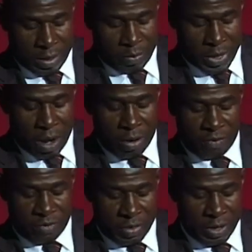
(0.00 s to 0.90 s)
But
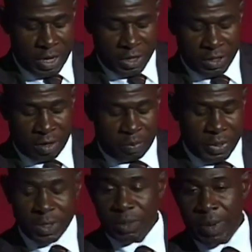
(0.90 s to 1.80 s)
however, the national
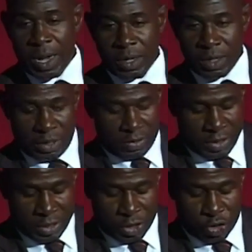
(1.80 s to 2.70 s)
peak demand is
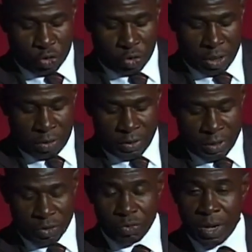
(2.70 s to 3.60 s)
at
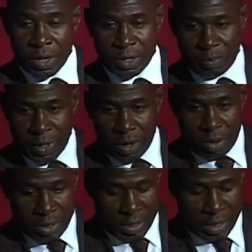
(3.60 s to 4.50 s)
2,200
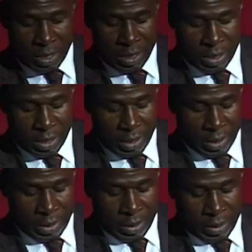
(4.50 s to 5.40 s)
megawatts.
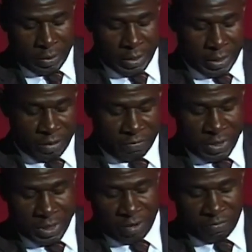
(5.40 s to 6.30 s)
That leaves
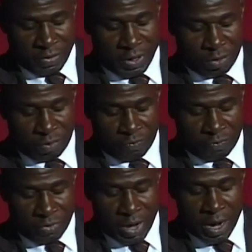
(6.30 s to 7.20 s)
a deficit
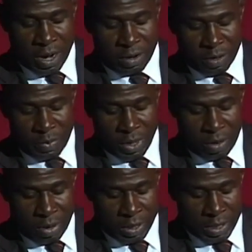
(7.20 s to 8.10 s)
of 900
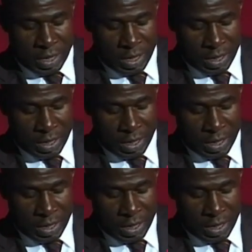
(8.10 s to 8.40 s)
megawatts.